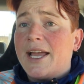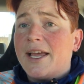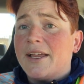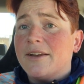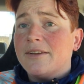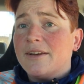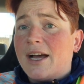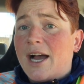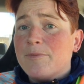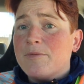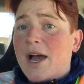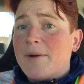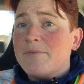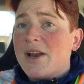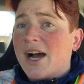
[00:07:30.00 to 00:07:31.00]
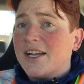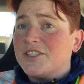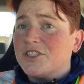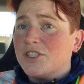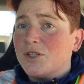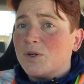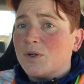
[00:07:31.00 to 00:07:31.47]
And I'm not
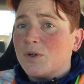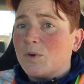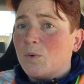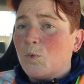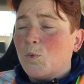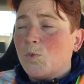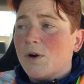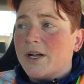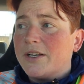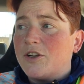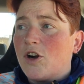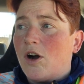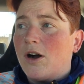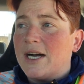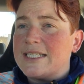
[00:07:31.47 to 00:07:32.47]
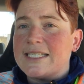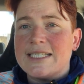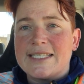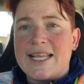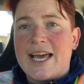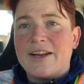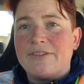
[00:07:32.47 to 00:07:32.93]
sure what
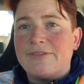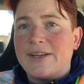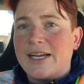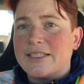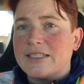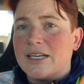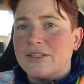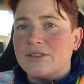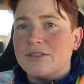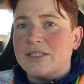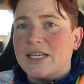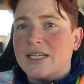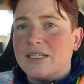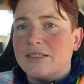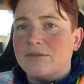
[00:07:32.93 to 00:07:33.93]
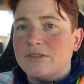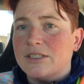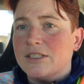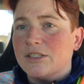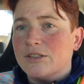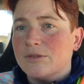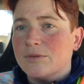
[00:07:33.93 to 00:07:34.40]
causes that effect, other than,
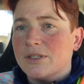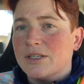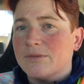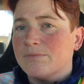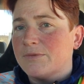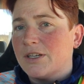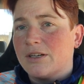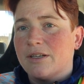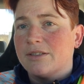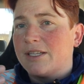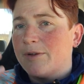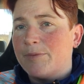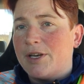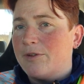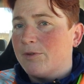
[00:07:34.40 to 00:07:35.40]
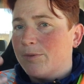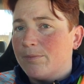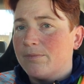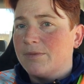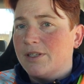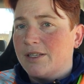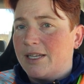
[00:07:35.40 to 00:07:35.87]
you know, there aren't that many,
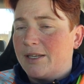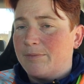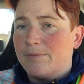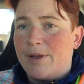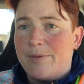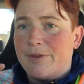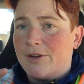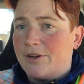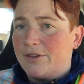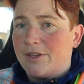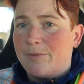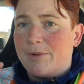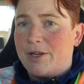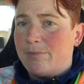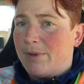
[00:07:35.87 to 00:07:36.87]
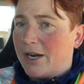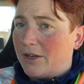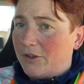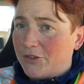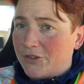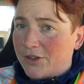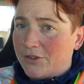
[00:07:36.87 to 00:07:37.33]
you know, like, maybe there aren't that many
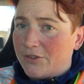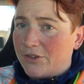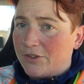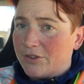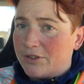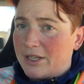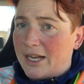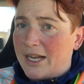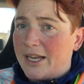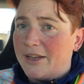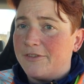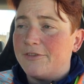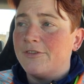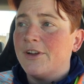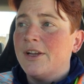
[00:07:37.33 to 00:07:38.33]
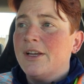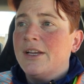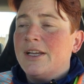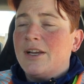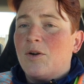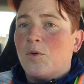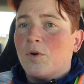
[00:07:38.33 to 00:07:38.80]
milestones in your life.
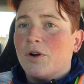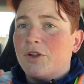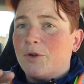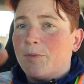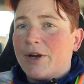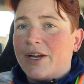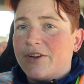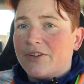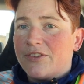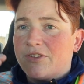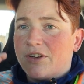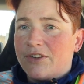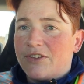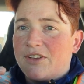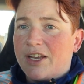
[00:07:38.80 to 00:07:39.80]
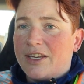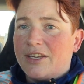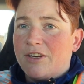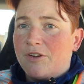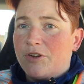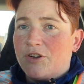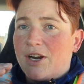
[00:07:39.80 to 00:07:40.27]
Or your brain just starts get,
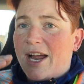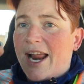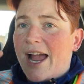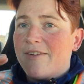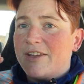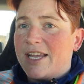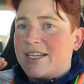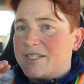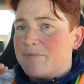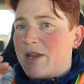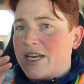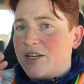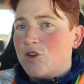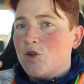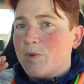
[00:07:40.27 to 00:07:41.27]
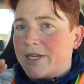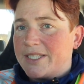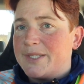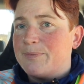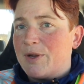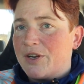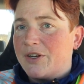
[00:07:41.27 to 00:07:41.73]
you know, you're not having as many new
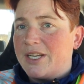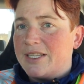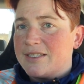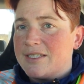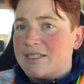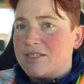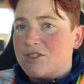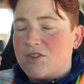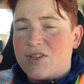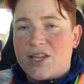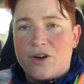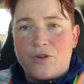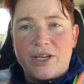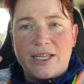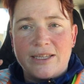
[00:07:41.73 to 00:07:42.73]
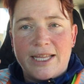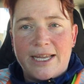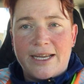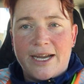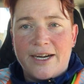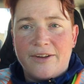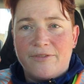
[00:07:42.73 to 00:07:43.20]
experiences, so they don't get
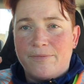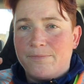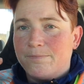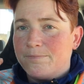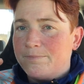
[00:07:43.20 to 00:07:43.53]
like kind of,